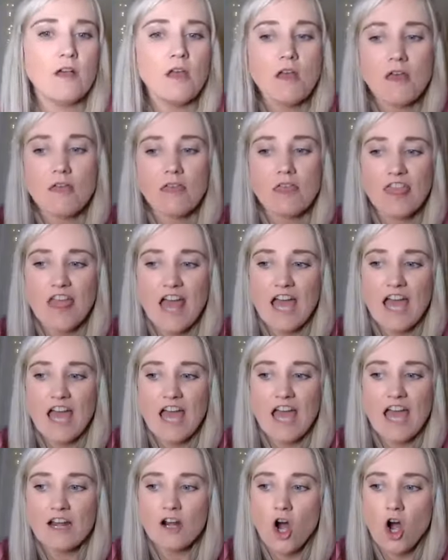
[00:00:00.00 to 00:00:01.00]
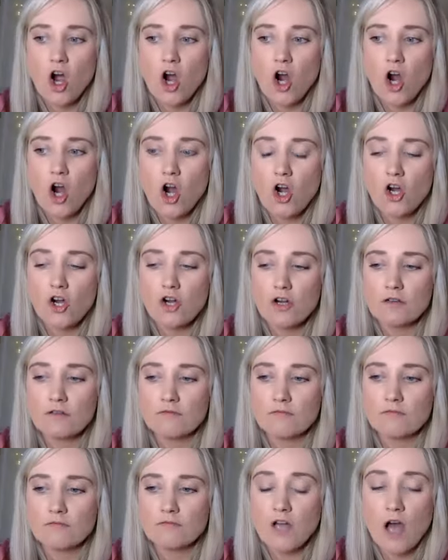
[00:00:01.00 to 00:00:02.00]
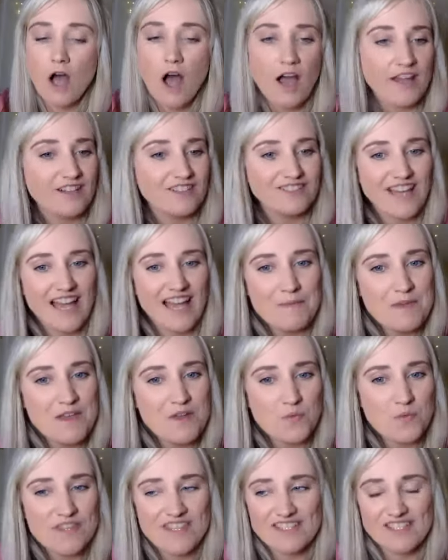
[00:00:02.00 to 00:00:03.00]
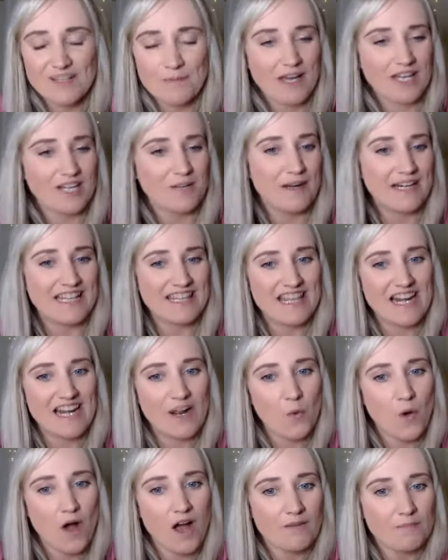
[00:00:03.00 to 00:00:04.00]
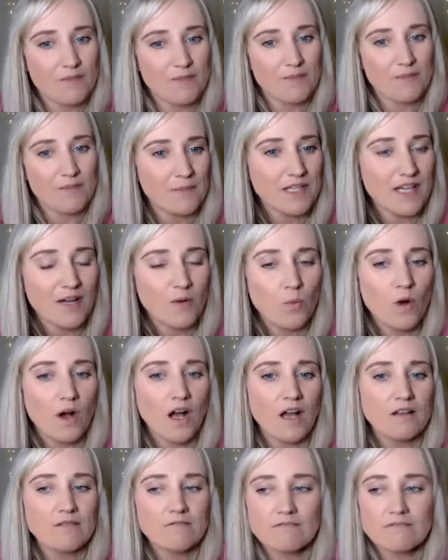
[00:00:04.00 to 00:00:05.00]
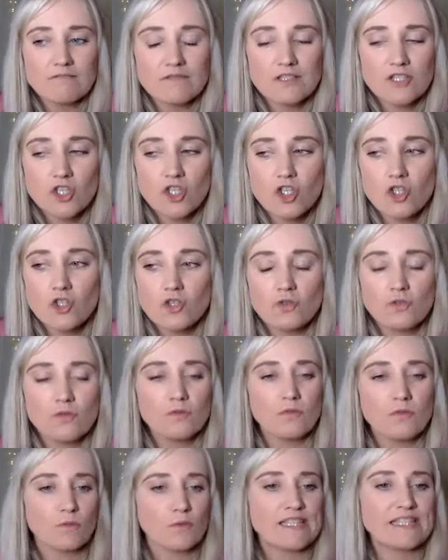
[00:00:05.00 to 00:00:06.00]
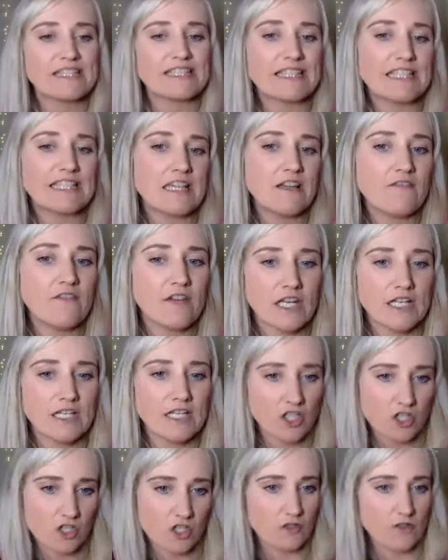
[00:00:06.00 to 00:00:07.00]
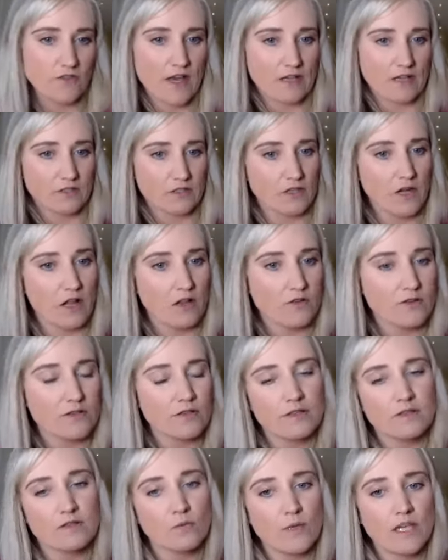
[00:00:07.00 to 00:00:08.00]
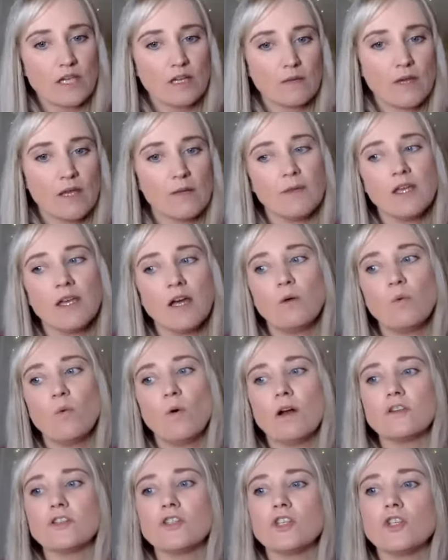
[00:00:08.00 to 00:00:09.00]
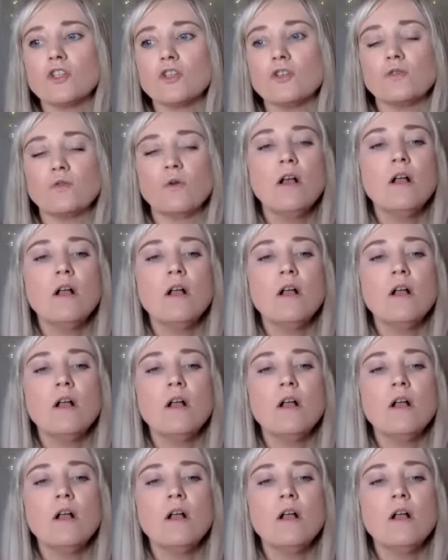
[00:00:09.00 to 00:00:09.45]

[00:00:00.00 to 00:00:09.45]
that are not in alignment with this amount of money that I want? Maybe I want to receive an additional $1,000 this week. Maybe I want to